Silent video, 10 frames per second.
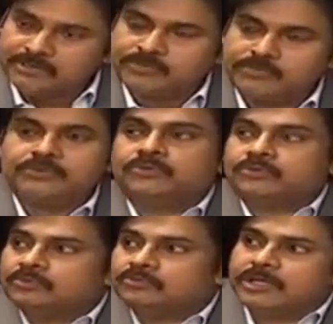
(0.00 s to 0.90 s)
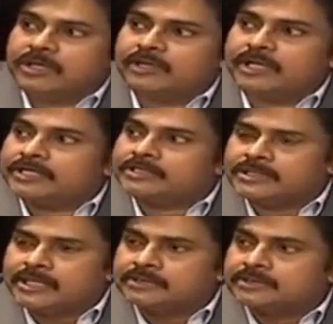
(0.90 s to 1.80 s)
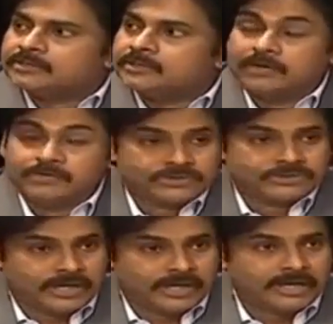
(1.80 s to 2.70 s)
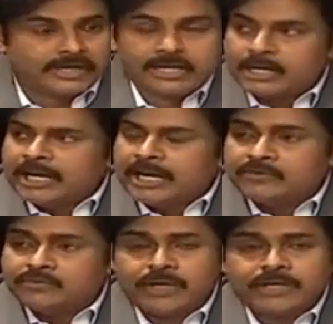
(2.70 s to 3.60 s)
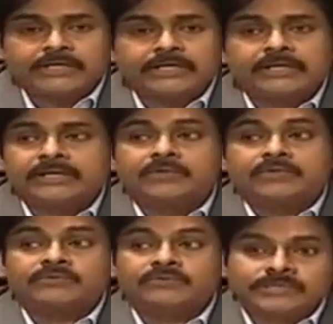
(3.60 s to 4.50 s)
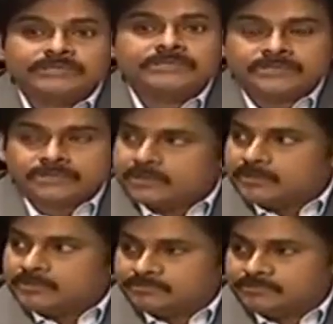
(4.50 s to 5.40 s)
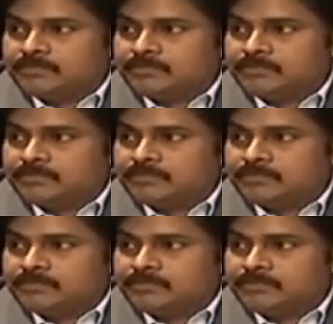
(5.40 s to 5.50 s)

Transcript: Few when I when I had started, I was shy, and finally, out of necessity,